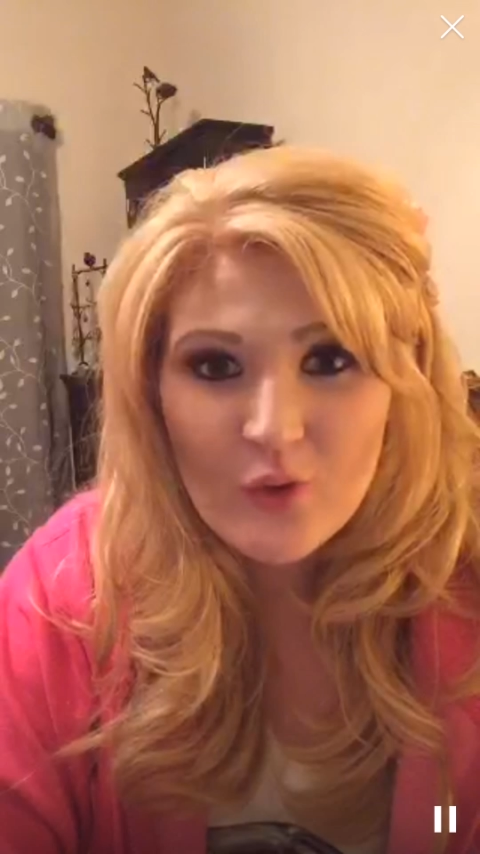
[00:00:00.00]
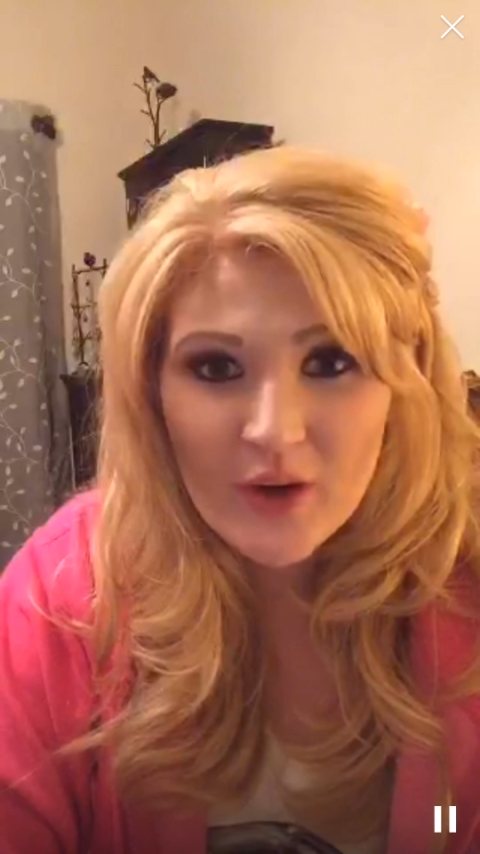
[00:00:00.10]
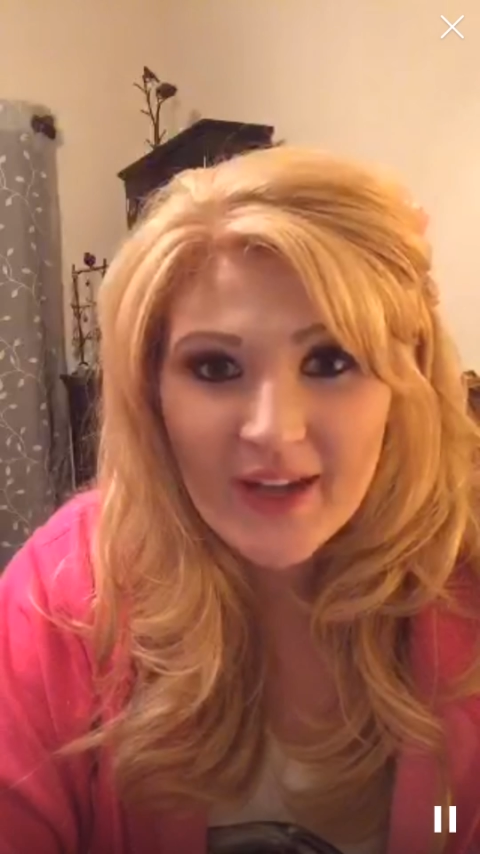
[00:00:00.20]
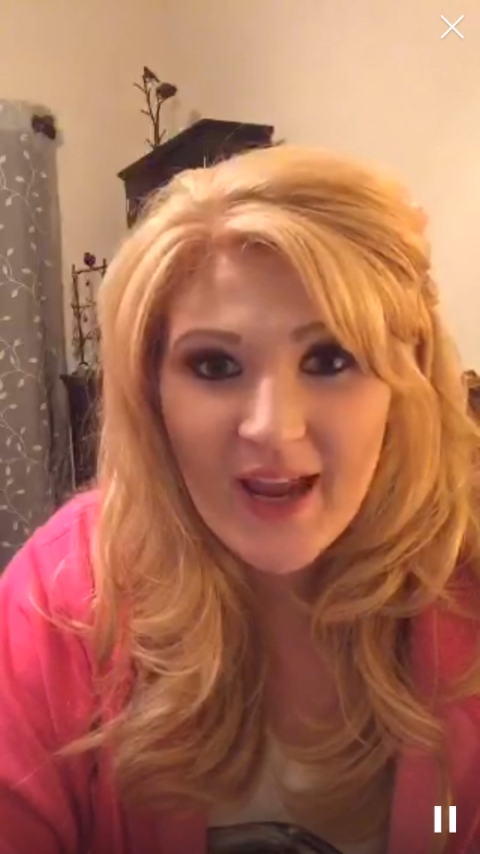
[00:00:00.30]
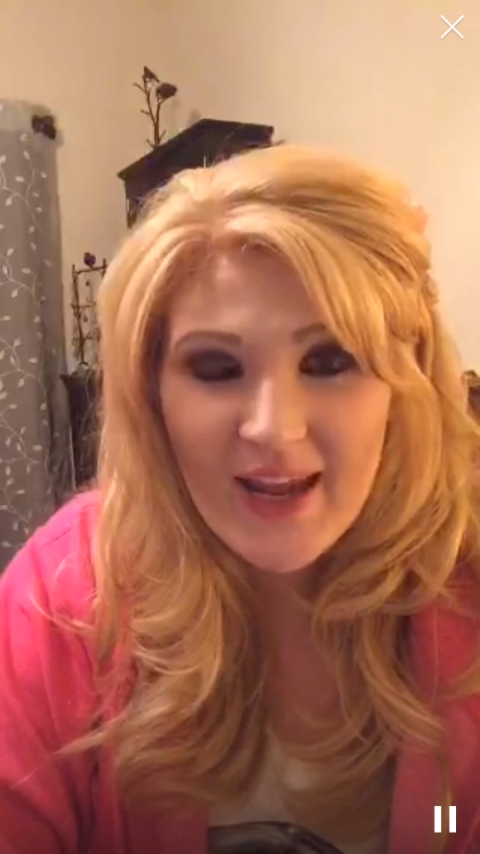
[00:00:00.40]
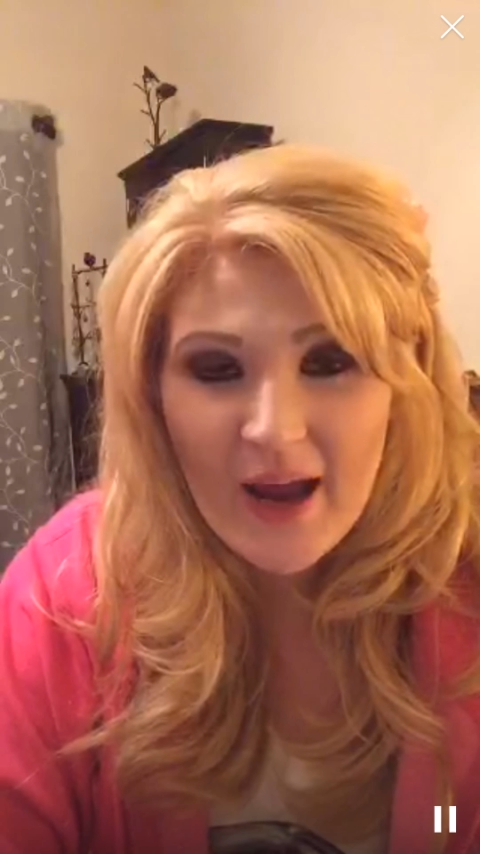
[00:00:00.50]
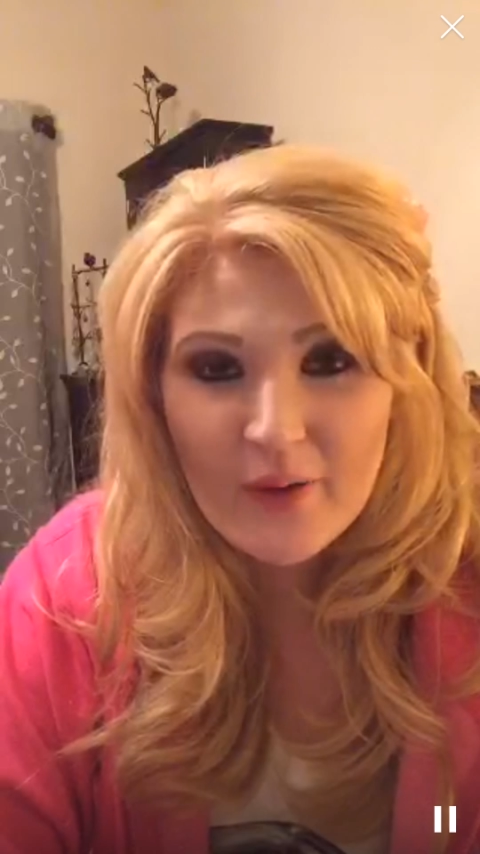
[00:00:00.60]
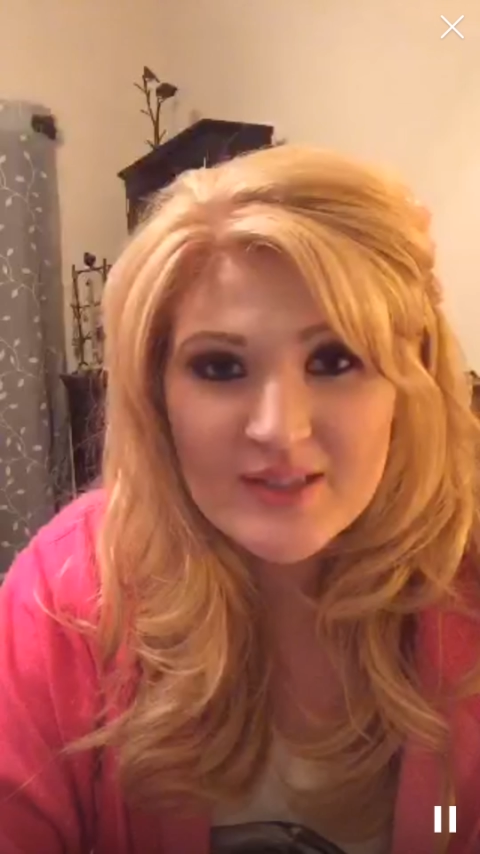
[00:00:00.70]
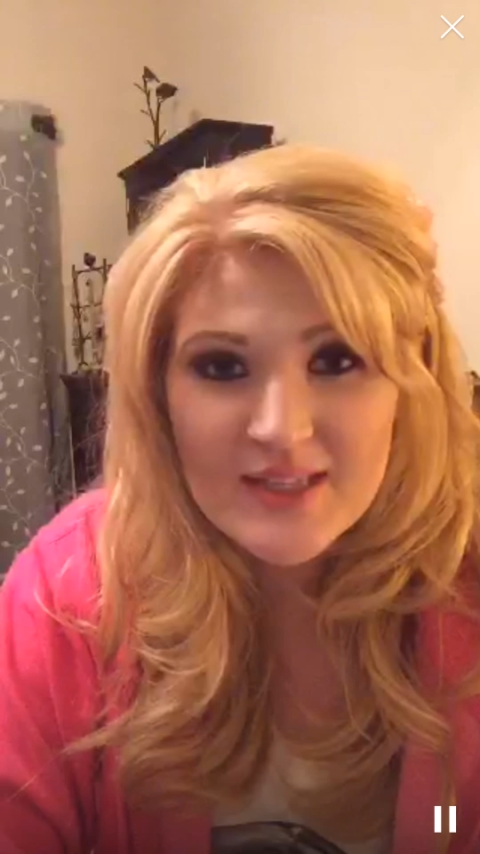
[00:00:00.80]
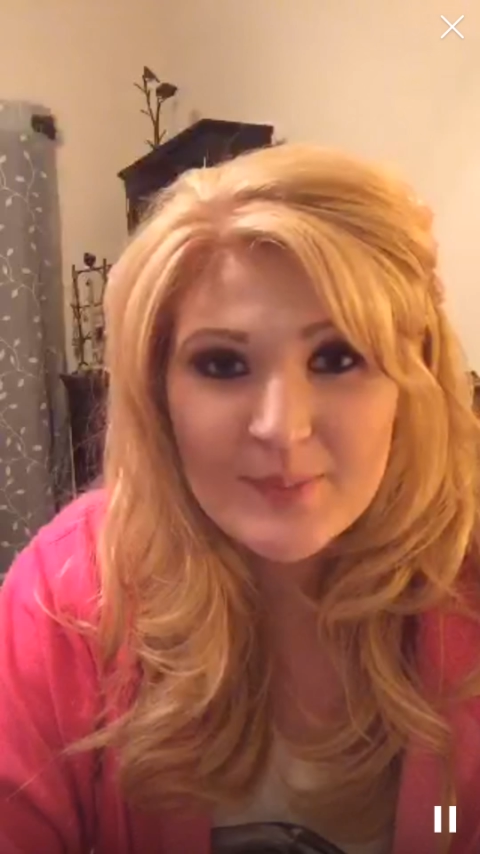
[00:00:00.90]
48
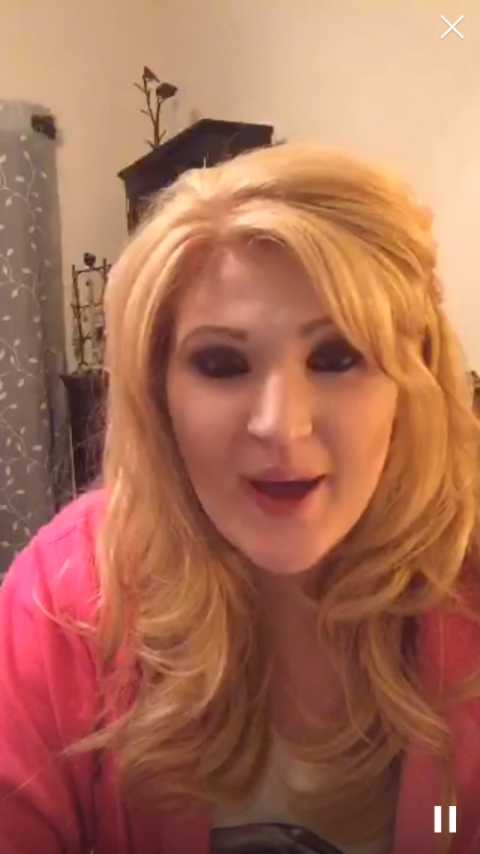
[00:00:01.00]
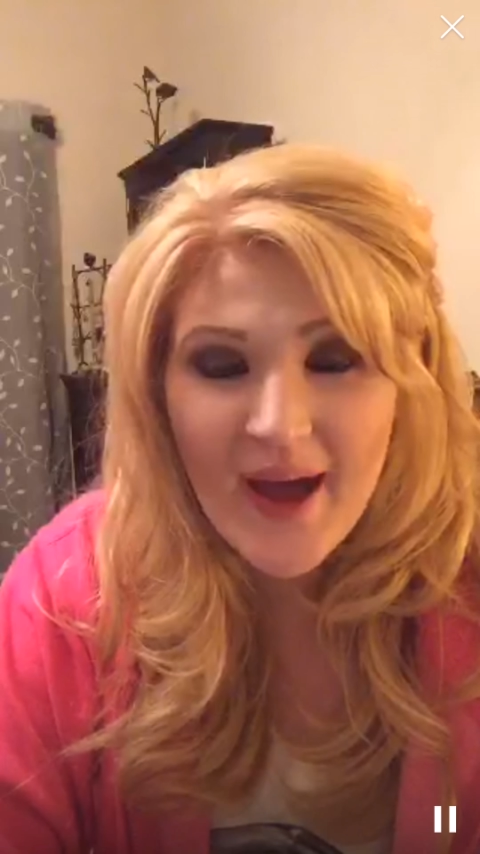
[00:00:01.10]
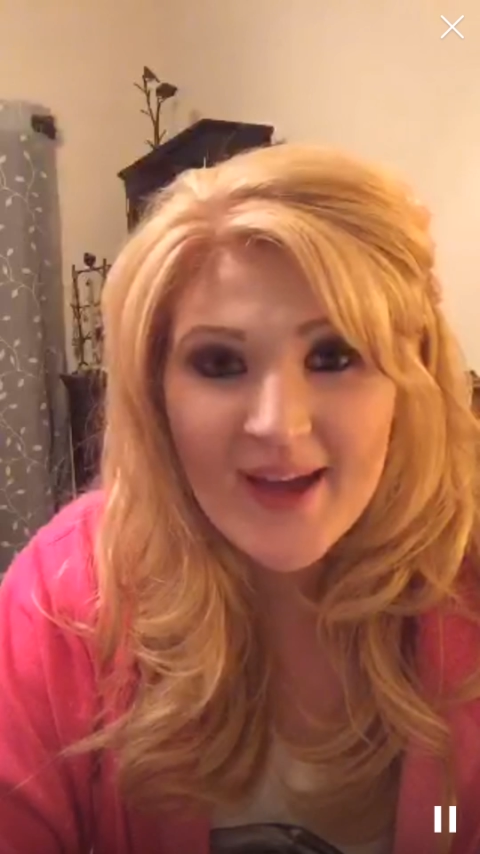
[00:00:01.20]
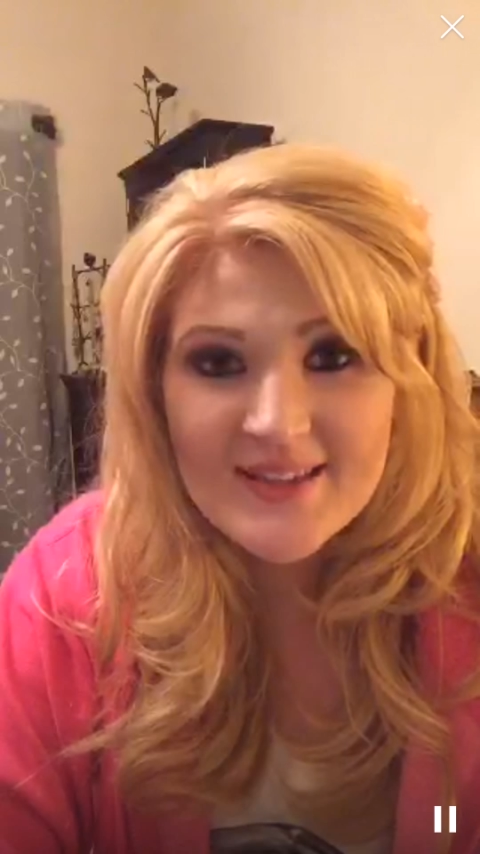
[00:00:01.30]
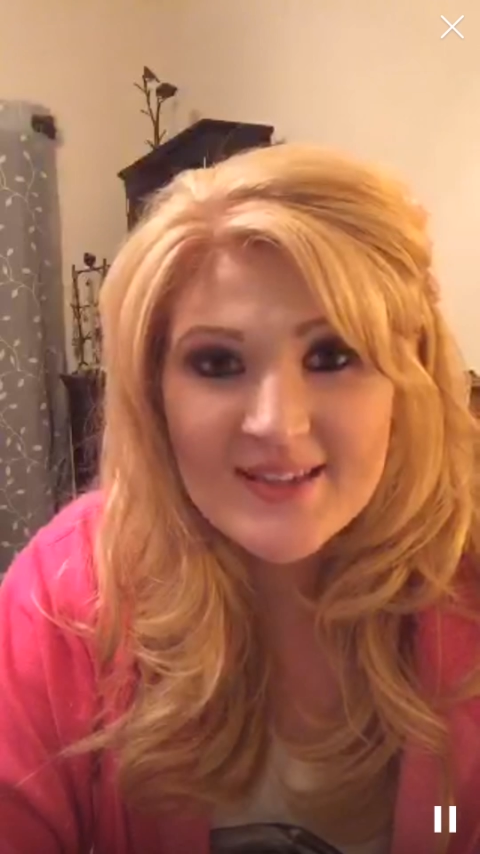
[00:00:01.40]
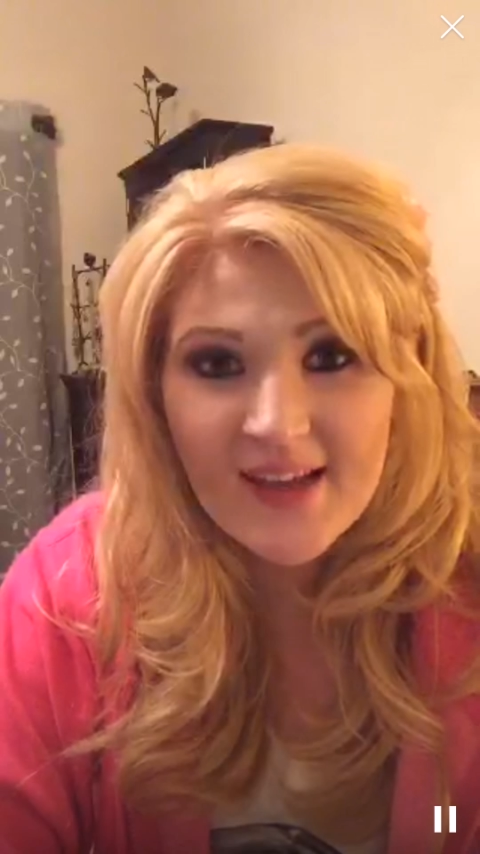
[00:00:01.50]
hours has passed